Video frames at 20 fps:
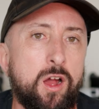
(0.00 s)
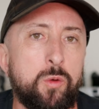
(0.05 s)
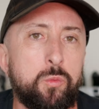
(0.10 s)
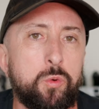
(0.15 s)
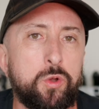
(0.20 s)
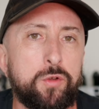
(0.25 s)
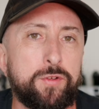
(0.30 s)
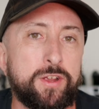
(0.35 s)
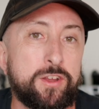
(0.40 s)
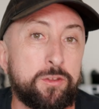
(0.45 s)
I
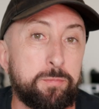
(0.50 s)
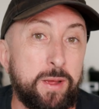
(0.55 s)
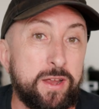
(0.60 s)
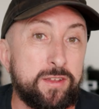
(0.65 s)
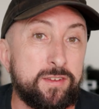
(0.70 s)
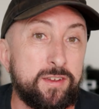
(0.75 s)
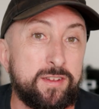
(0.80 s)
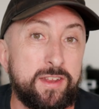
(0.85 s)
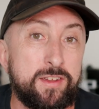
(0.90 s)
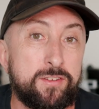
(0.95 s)
would have
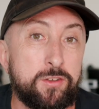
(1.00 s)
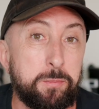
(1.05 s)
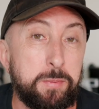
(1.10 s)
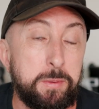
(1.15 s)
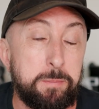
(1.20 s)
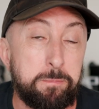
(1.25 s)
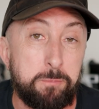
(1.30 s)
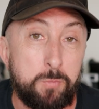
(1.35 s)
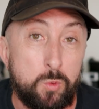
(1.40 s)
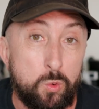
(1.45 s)
expected this to be
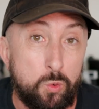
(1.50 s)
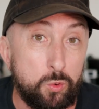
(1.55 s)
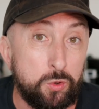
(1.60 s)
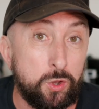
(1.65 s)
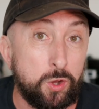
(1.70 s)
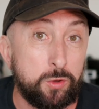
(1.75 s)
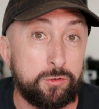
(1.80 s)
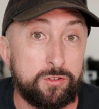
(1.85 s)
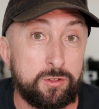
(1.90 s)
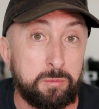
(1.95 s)
more
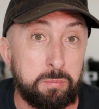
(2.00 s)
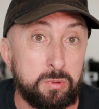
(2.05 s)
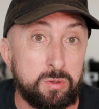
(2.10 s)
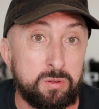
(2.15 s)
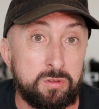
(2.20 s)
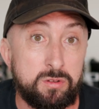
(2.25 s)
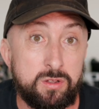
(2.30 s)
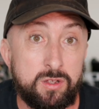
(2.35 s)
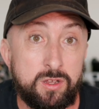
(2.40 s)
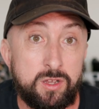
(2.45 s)

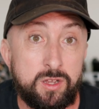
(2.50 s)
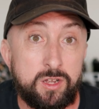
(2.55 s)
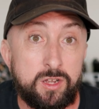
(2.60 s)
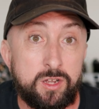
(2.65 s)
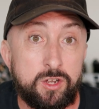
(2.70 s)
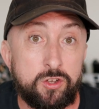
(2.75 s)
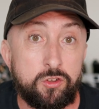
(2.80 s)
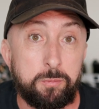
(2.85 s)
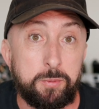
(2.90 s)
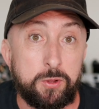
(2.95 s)
noticeable,
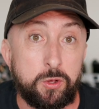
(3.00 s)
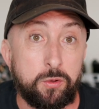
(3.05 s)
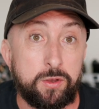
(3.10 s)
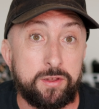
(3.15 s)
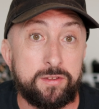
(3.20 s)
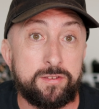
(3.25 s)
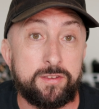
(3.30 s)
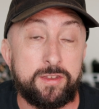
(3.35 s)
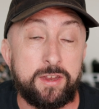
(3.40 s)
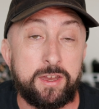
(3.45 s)
to be
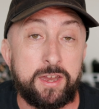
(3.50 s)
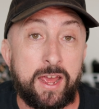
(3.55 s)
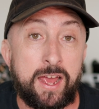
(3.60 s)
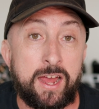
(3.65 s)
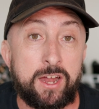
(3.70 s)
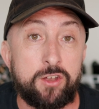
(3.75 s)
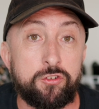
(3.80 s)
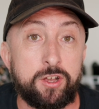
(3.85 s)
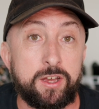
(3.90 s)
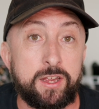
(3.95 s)
honest, than it
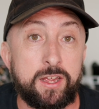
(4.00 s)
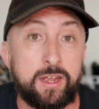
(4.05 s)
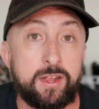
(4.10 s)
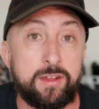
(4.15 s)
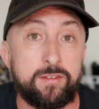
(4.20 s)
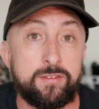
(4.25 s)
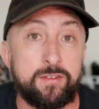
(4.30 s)
actually is,